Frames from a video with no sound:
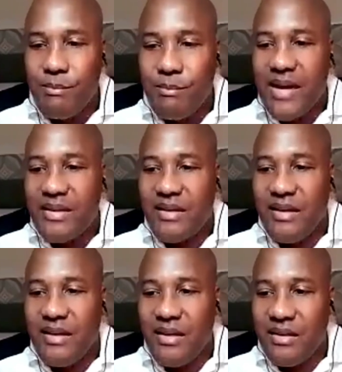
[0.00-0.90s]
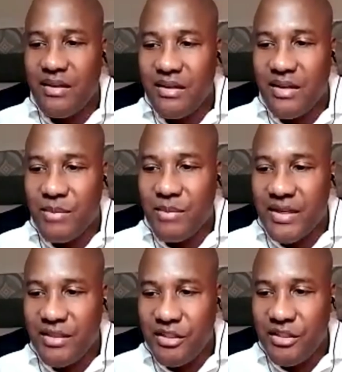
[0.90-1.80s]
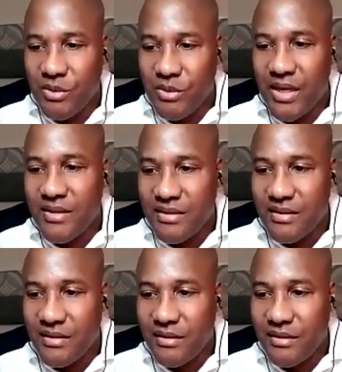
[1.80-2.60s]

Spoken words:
back in the US.